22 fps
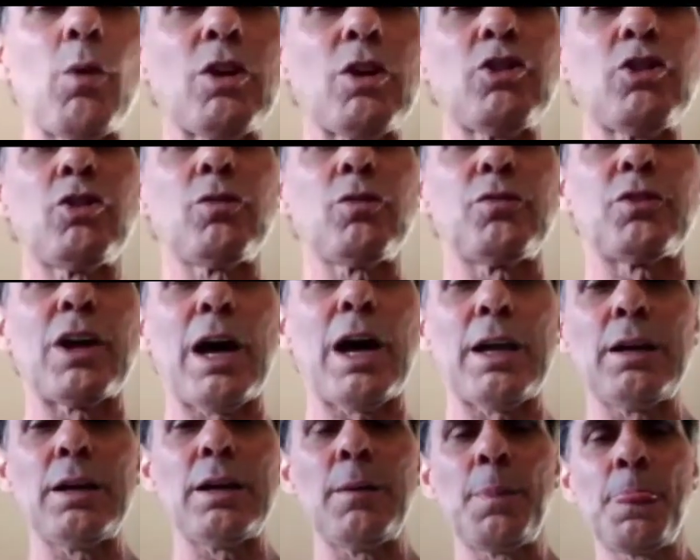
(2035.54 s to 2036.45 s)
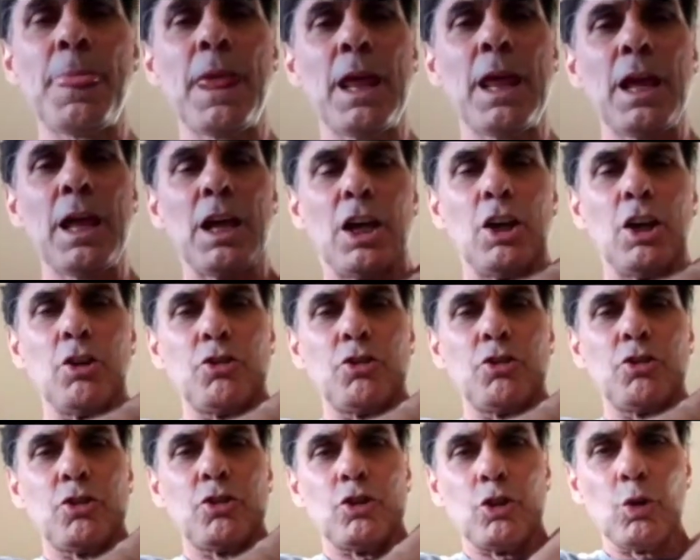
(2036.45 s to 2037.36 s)
now what you've done
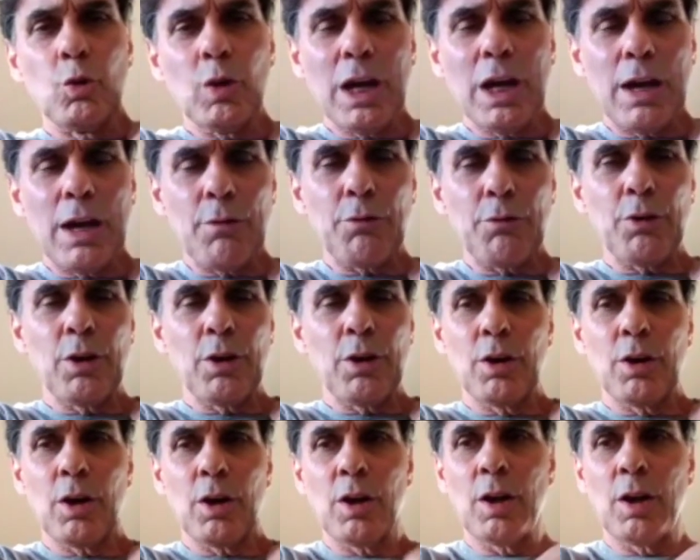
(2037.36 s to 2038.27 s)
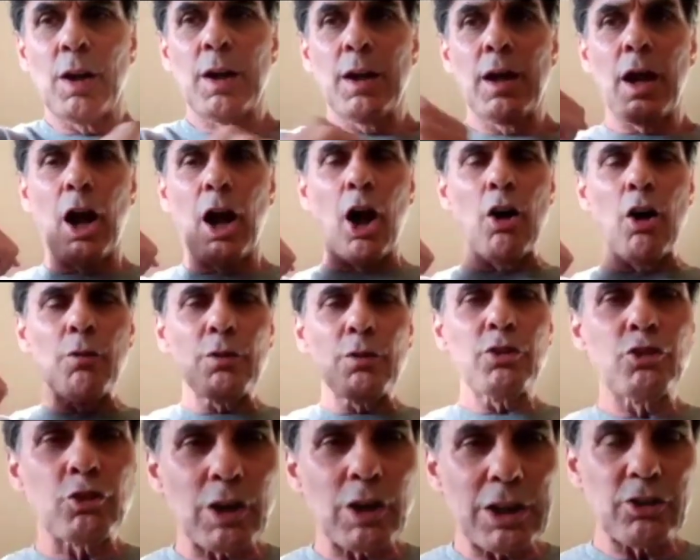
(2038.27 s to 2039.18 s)
is you have
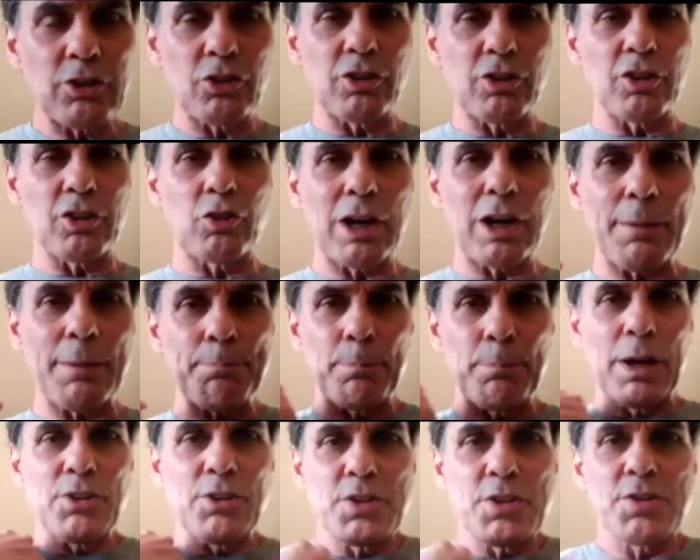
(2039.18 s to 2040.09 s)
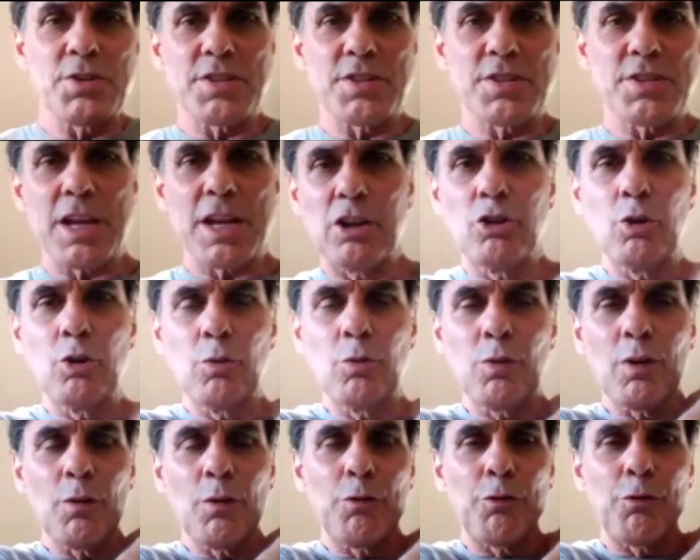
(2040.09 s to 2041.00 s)
overstretched the trap
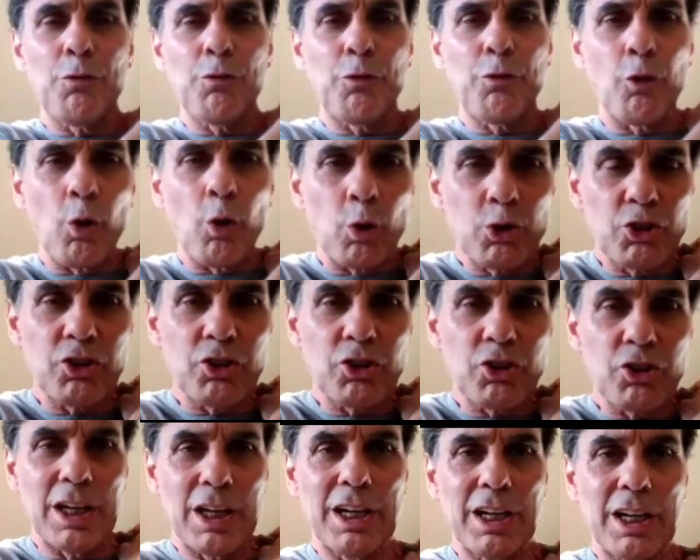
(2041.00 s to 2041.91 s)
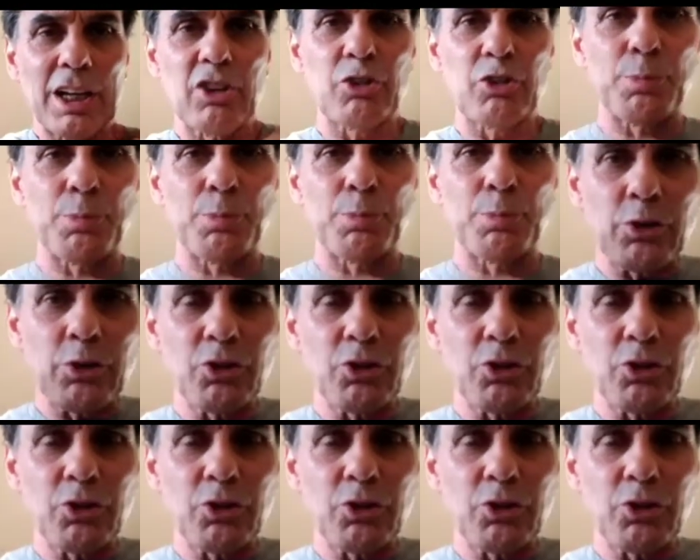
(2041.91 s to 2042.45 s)
muscles and you've forced an